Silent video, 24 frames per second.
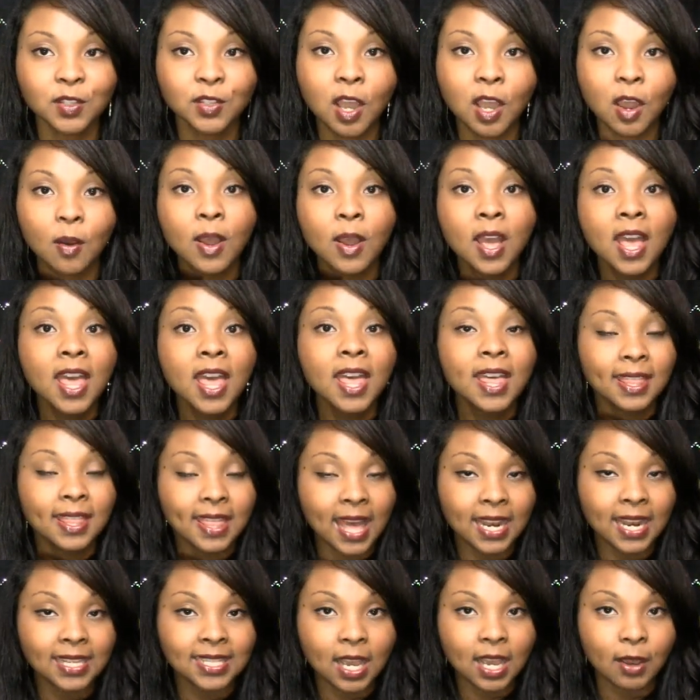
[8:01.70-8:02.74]
So
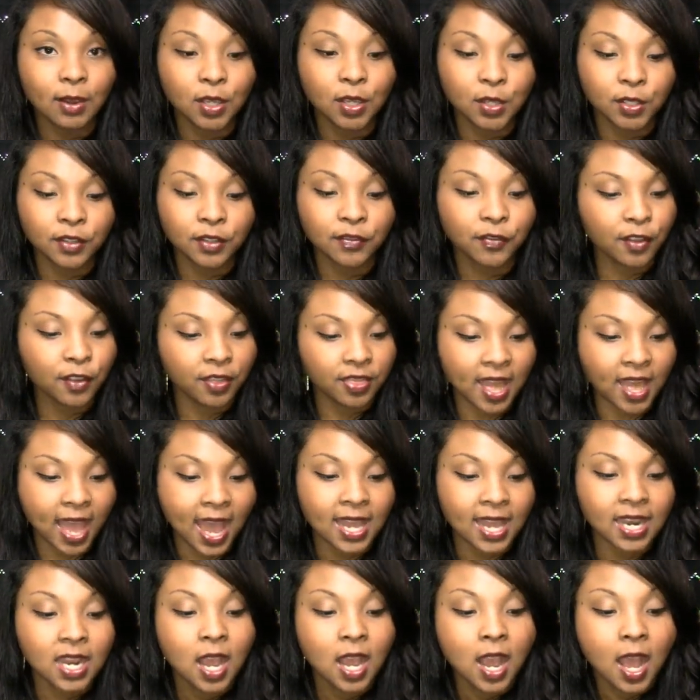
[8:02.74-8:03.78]
that is how I use it for
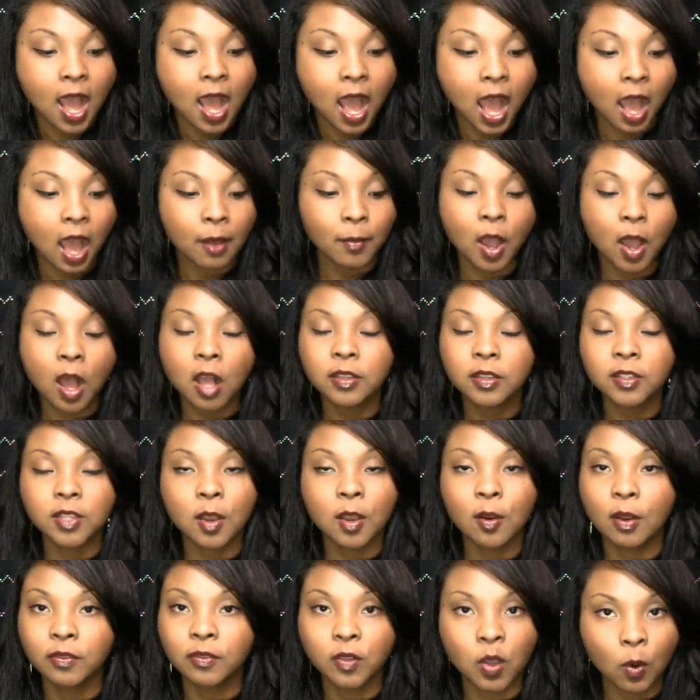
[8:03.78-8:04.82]
that. Um, also,
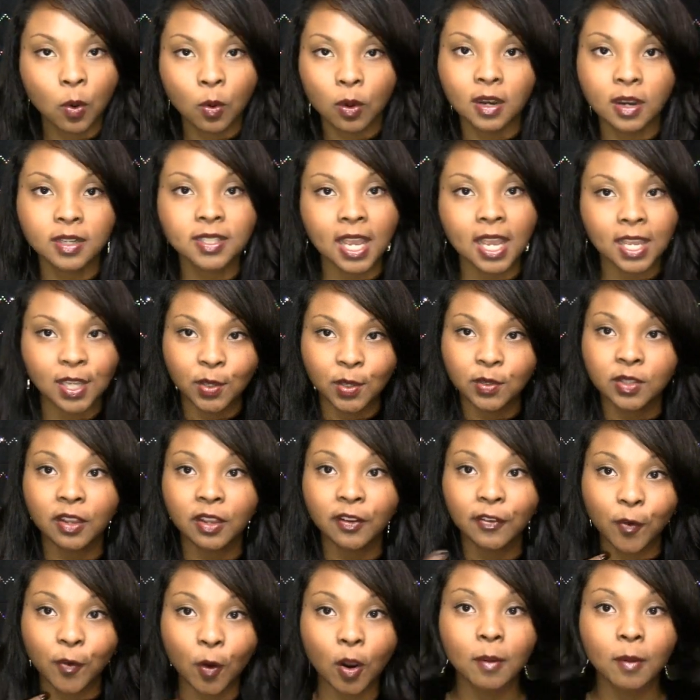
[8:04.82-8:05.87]
of course, I use
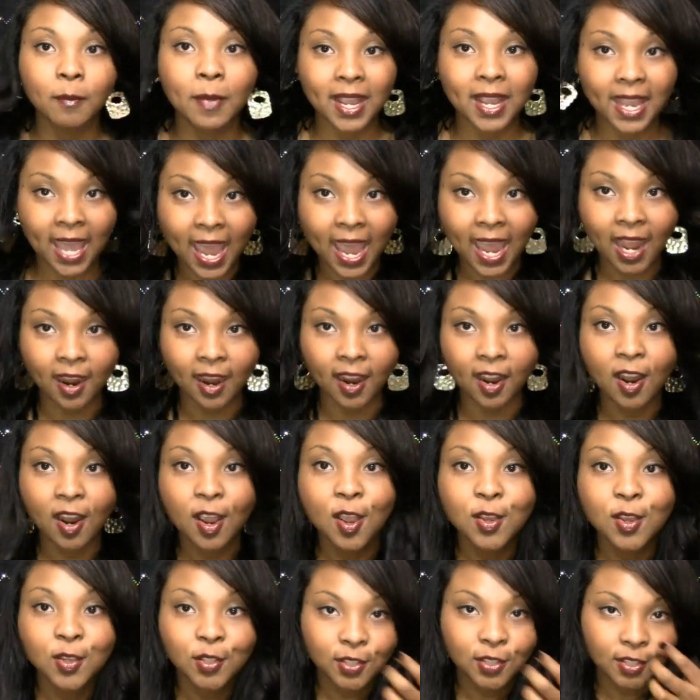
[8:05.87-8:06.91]
it for my hair.
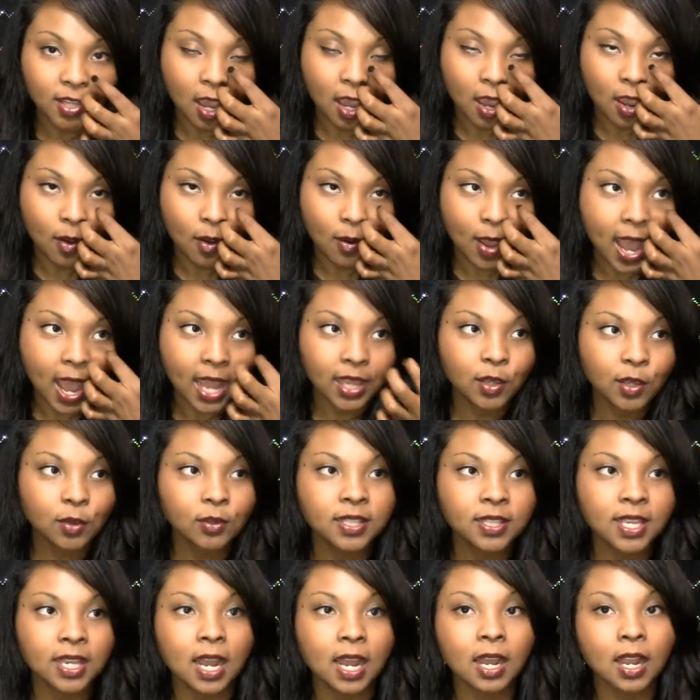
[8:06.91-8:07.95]
So I
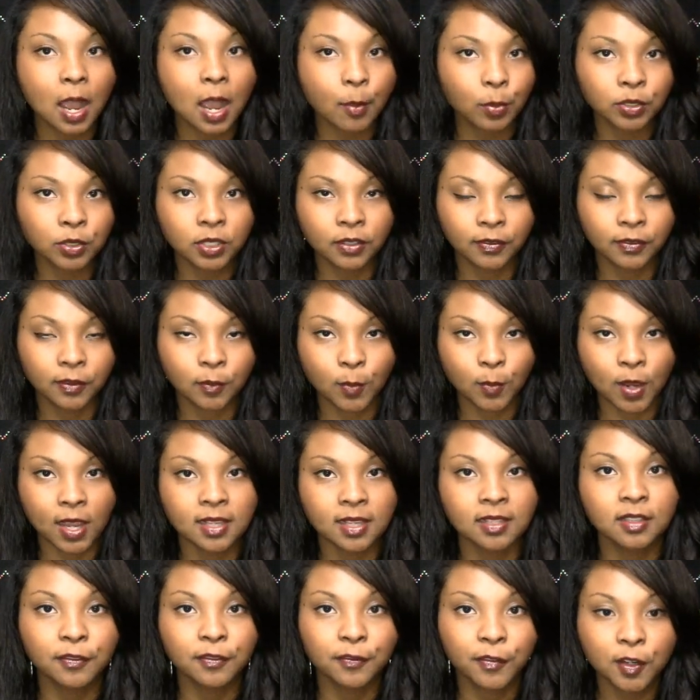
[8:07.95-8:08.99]
use it a couple different
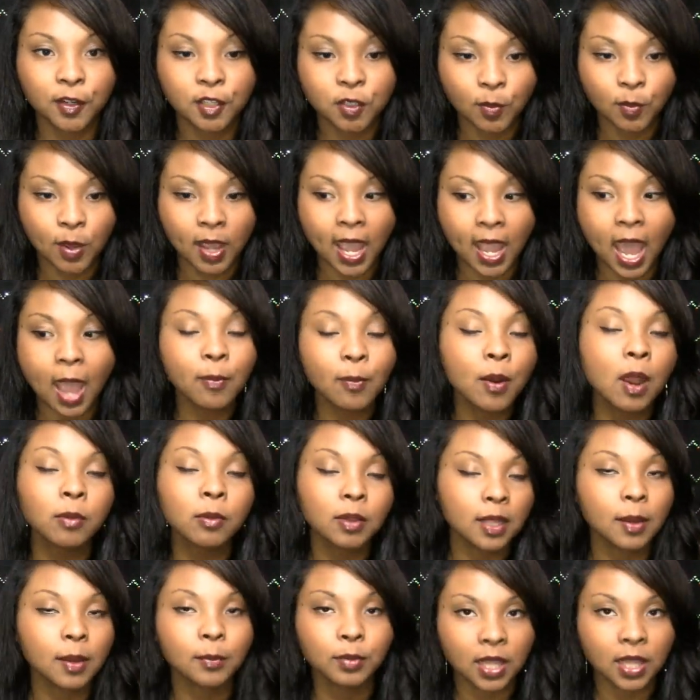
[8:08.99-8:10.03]
ways. The first way, I
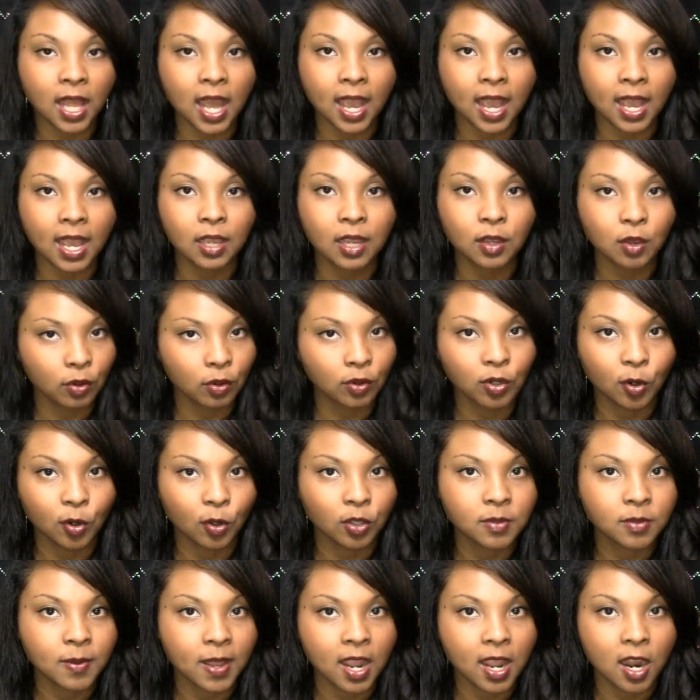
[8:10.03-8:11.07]
probably apply coconut
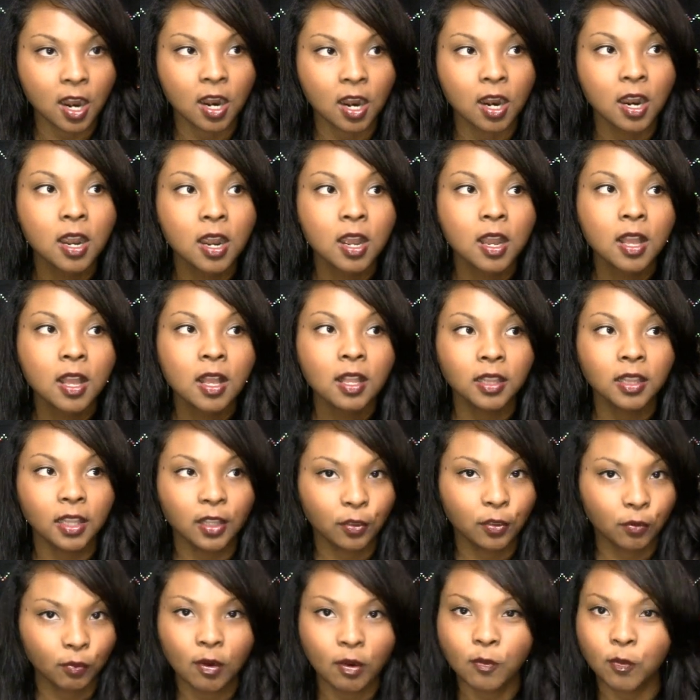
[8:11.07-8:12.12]
oil to my hair
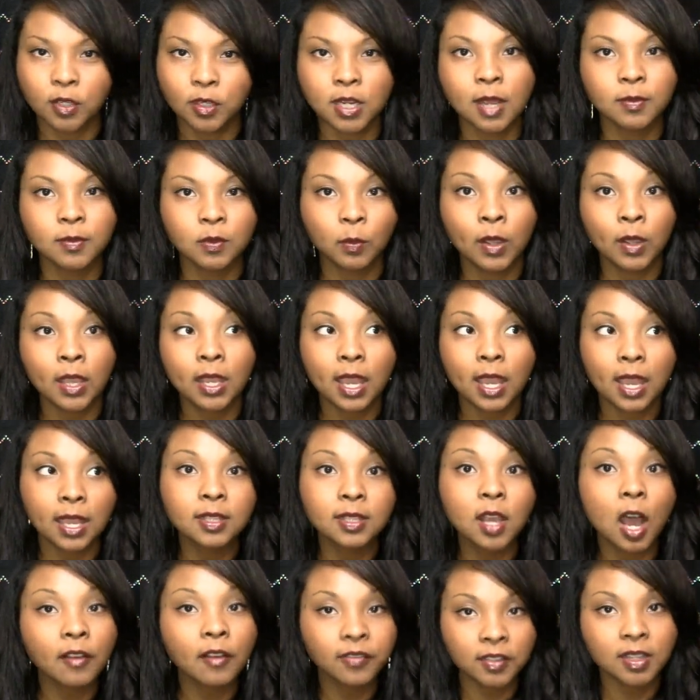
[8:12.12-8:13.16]
like three or four times a week.
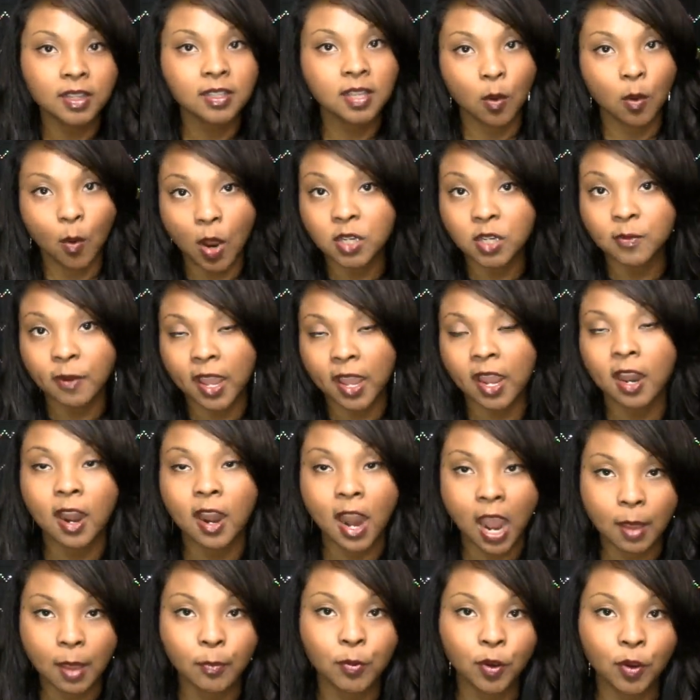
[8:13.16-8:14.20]
As often as I wash my hair,
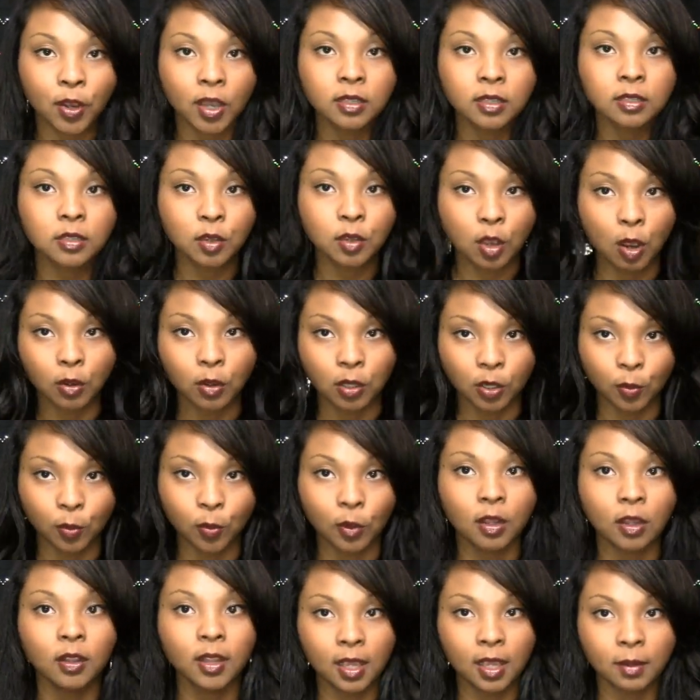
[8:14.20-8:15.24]
I put coconut
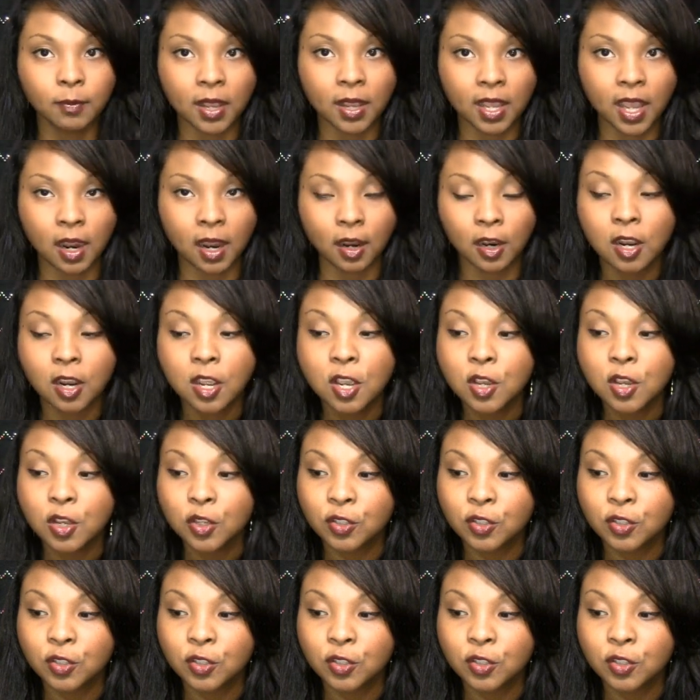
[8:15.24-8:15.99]
oil in my hair.